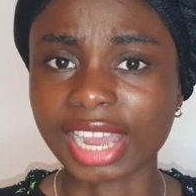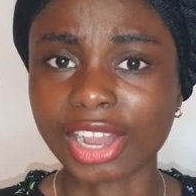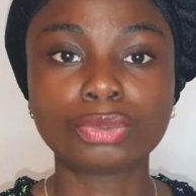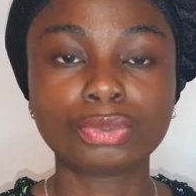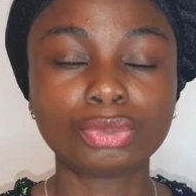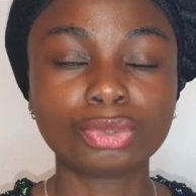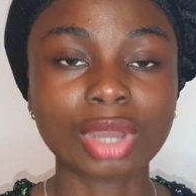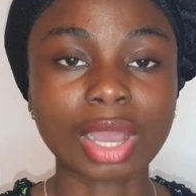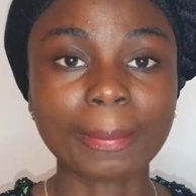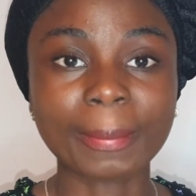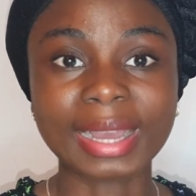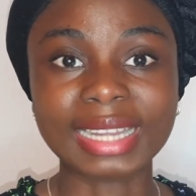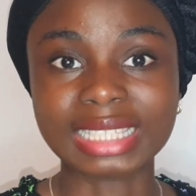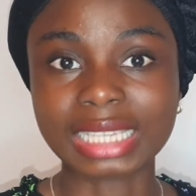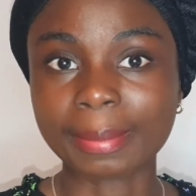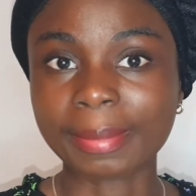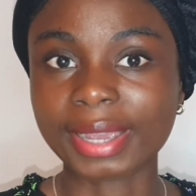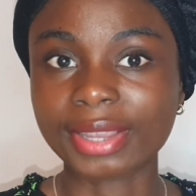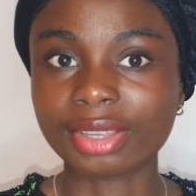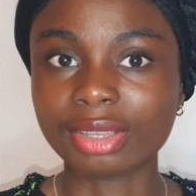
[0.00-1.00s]
Throughout my
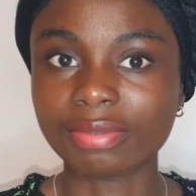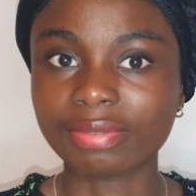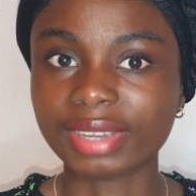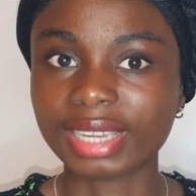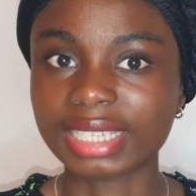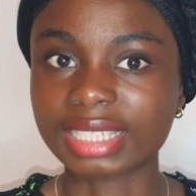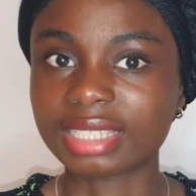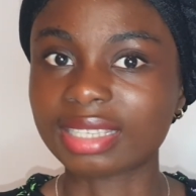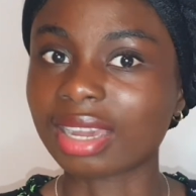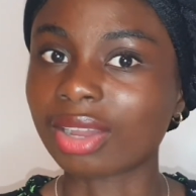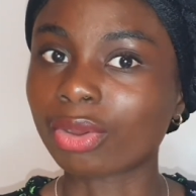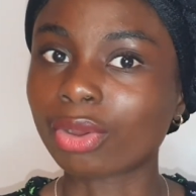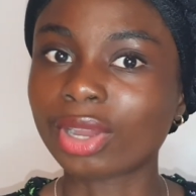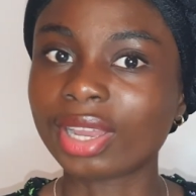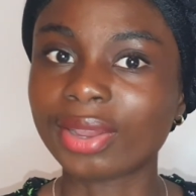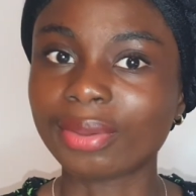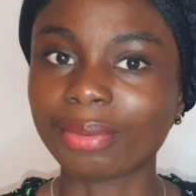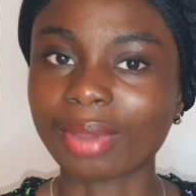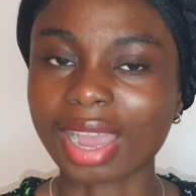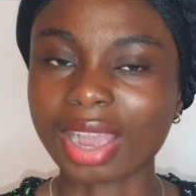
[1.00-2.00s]
time at university, I
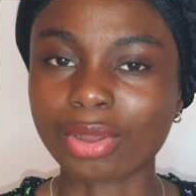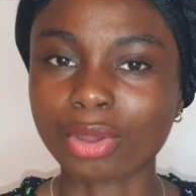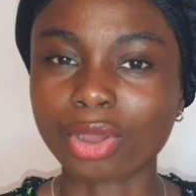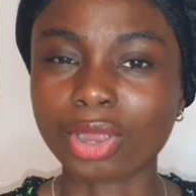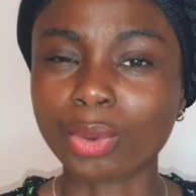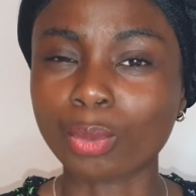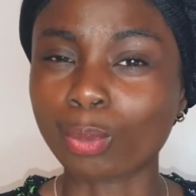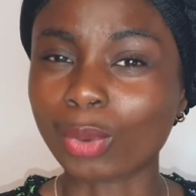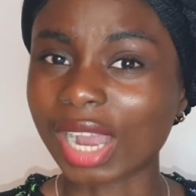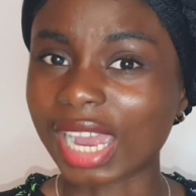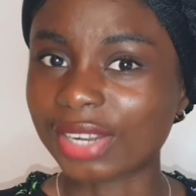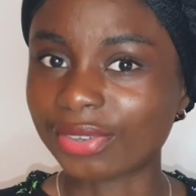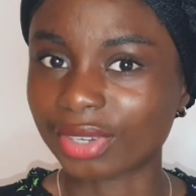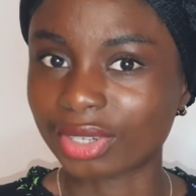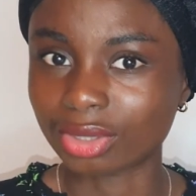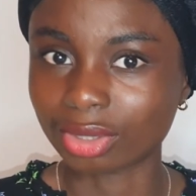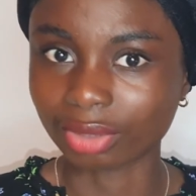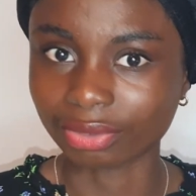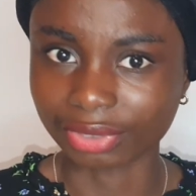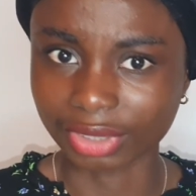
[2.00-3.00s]
got a wide range
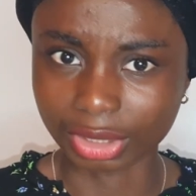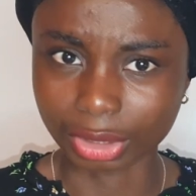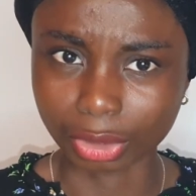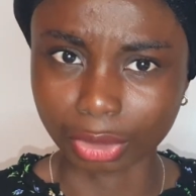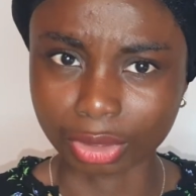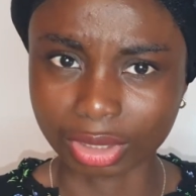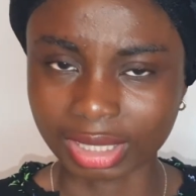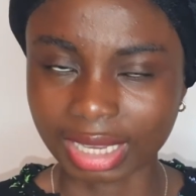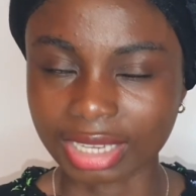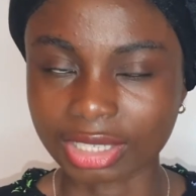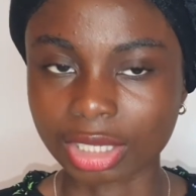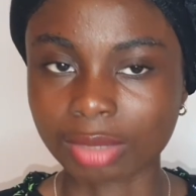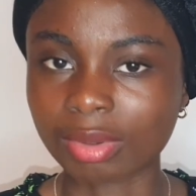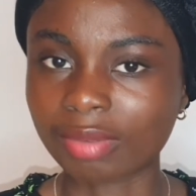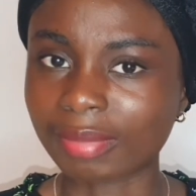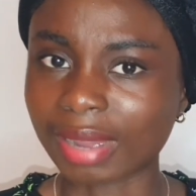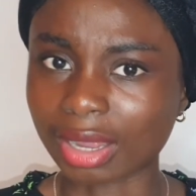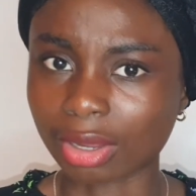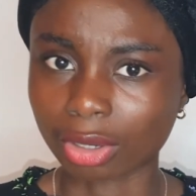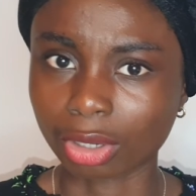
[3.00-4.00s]
of results. Like some of
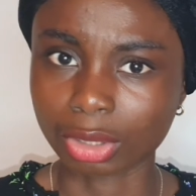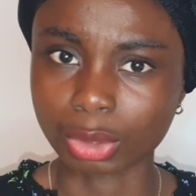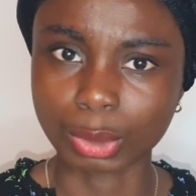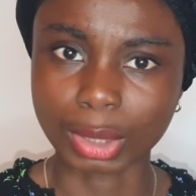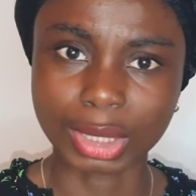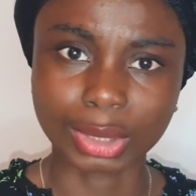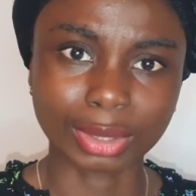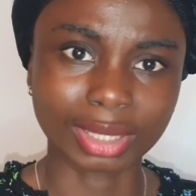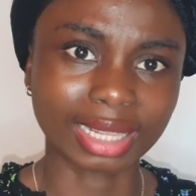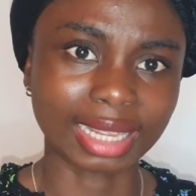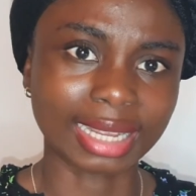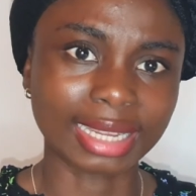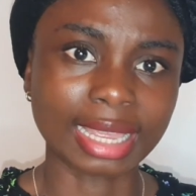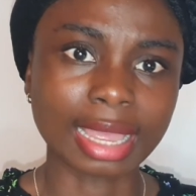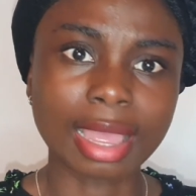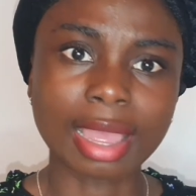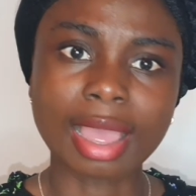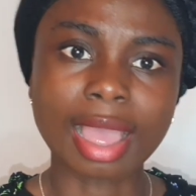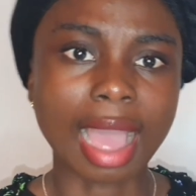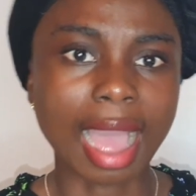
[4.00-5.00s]
my coursework were like
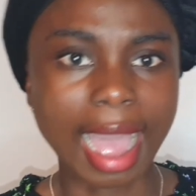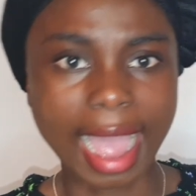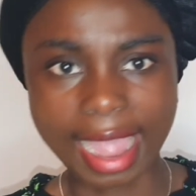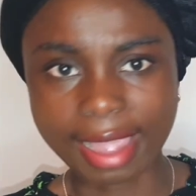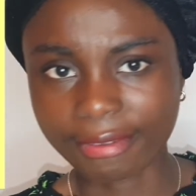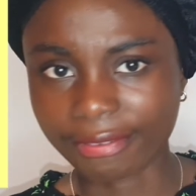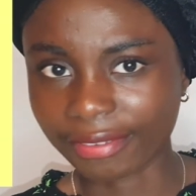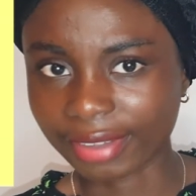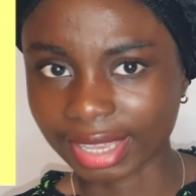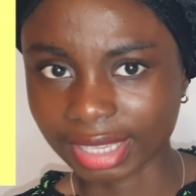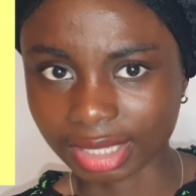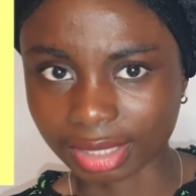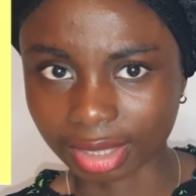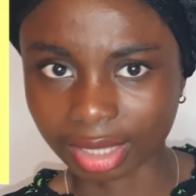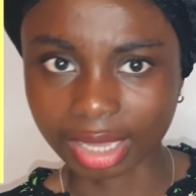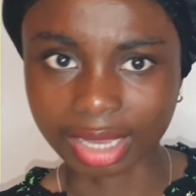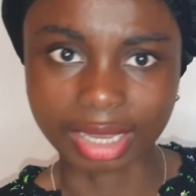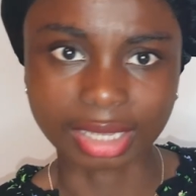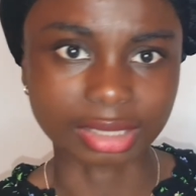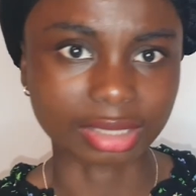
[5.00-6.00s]
I first
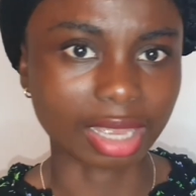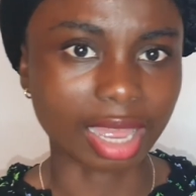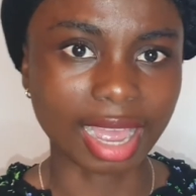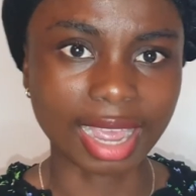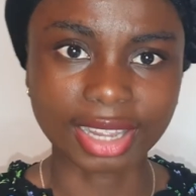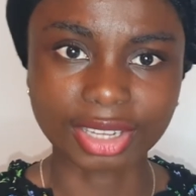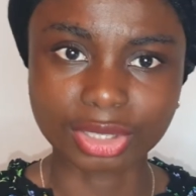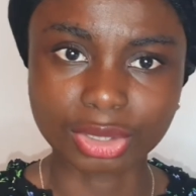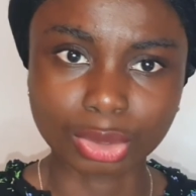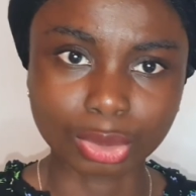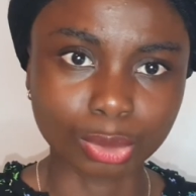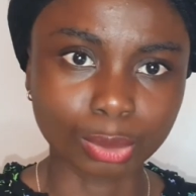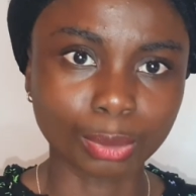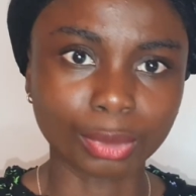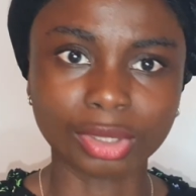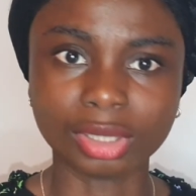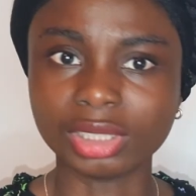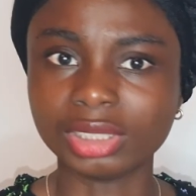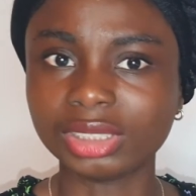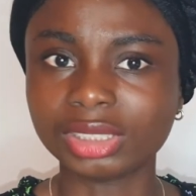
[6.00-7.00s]
class, I
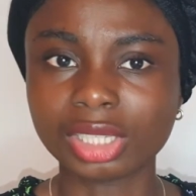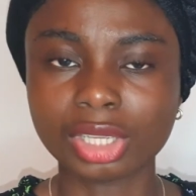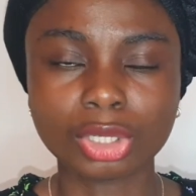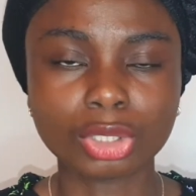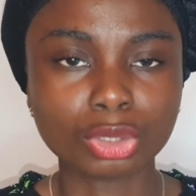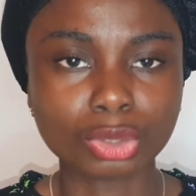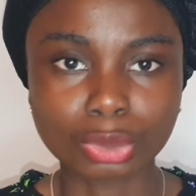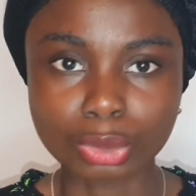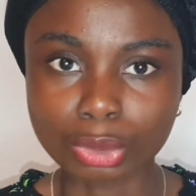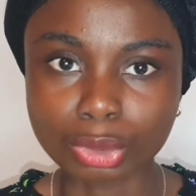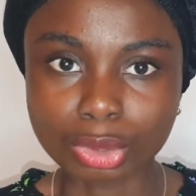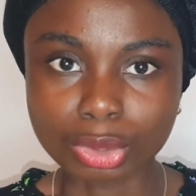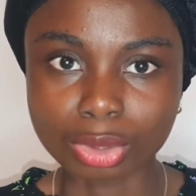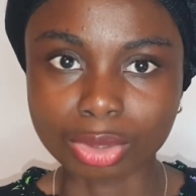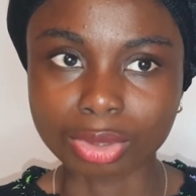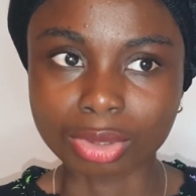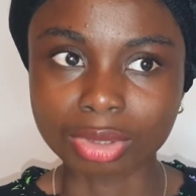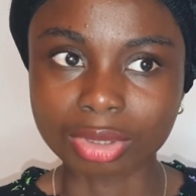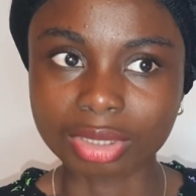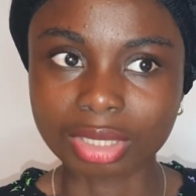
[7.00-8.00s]
2-1s,
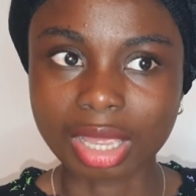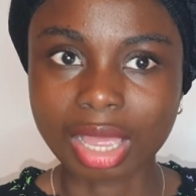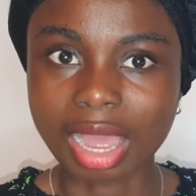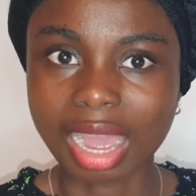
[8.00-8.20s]
2-2s.